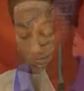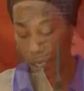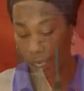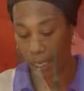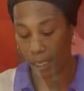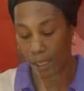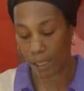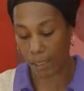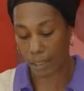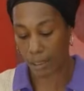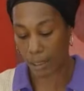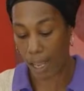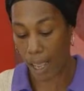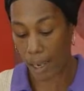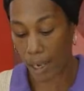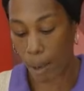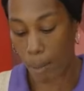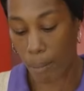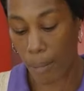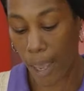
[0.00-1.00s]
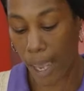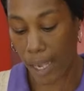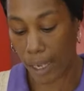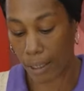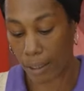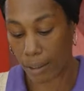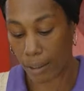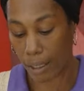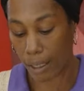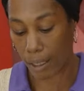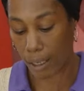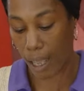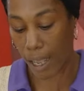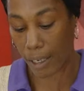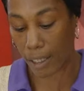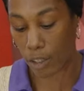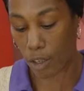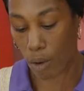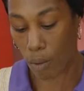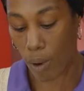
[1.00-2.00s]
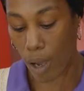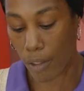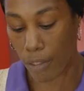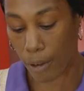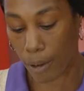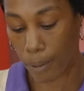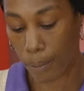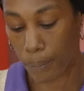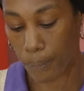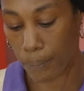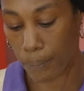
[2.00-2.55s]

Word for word: It is like a pain like no other.